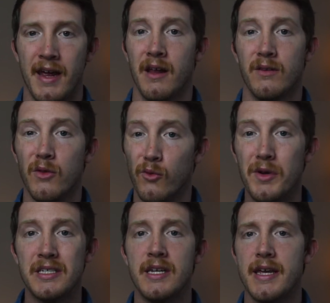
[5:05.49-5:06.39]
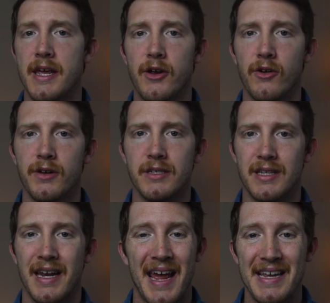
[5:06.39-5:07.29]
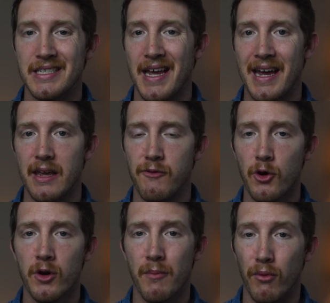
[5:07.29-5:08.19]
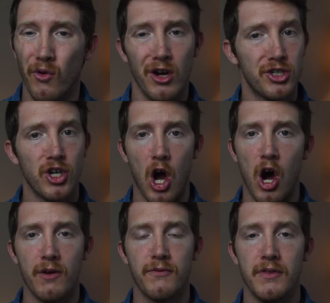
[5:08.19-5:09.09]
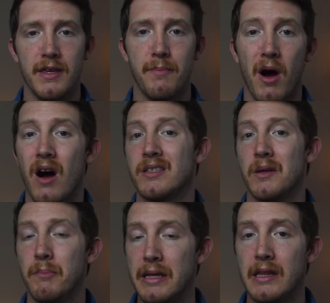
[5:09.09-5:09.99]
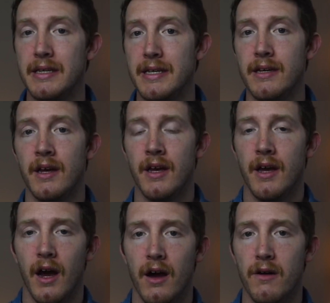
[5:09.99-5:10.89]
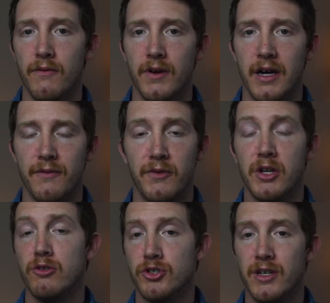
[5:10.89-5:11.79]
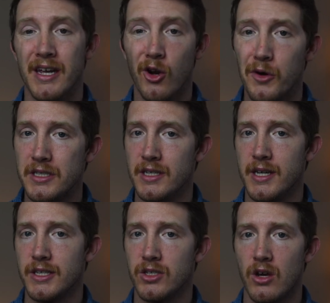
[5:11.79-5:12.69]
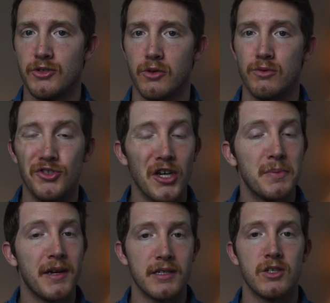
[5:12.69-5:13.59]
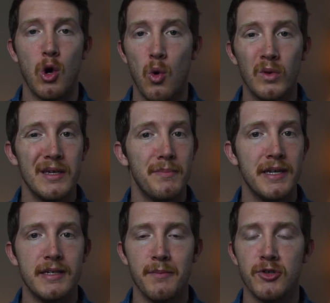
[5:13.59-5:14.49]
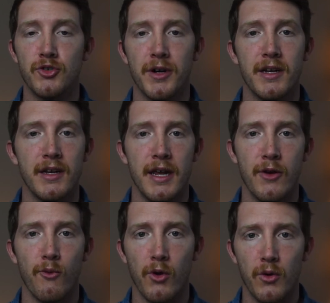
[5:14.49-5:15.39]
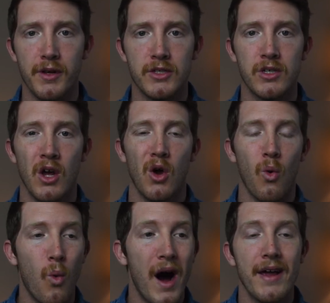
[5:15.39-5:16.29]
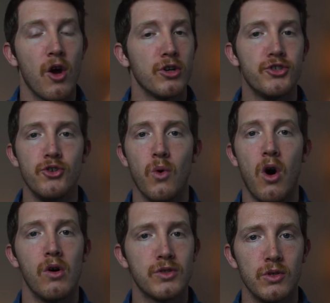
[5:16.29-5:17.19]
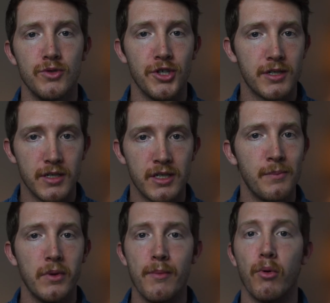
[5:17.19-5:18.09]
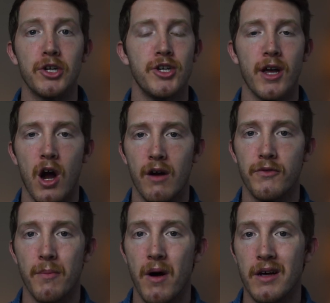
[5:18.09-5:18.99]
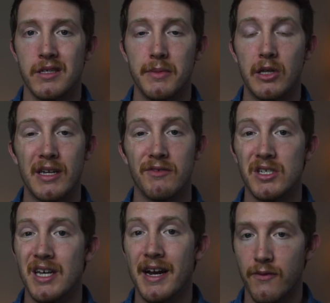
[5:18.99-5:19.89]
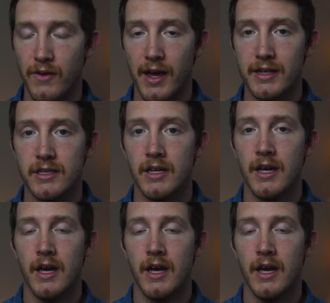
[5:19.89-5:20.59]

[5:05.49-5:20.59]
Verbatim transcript: And the reasoning here is that, hey, Zach, if you're going to brush off the possibility of uh, Fadogia increasing testosterone just because it's only been demonstrated in, in rodents, why aren't you also just simply brushing off the possibility of side effects